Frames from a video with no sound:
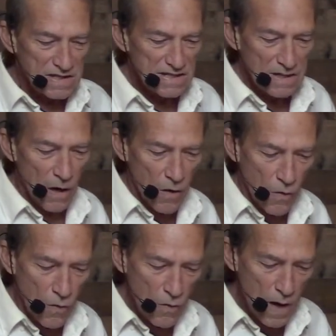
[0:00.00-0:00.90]

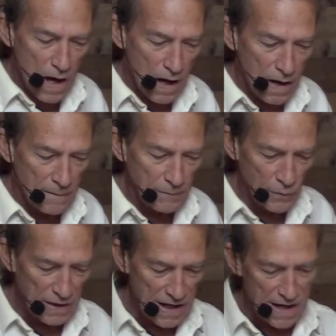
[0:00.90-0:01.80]
So
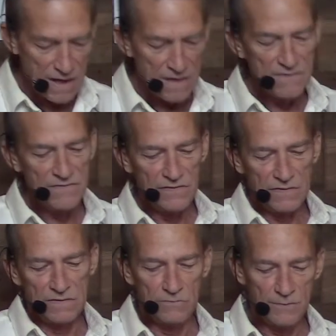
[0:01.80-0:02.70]
we have,
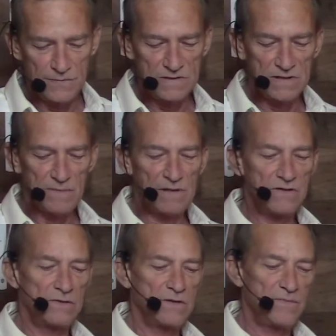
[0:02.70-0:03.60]
whoops, let me
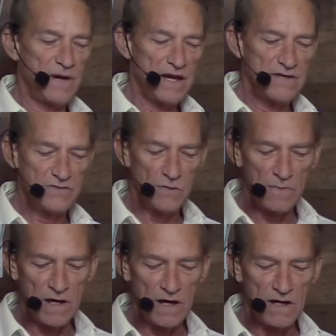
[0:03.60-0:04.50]
turn the page on
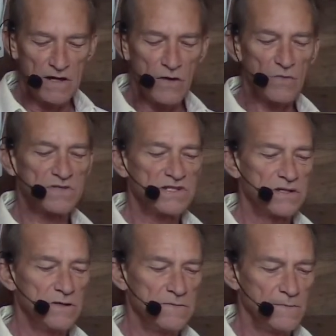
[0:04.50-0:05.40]
my notes here.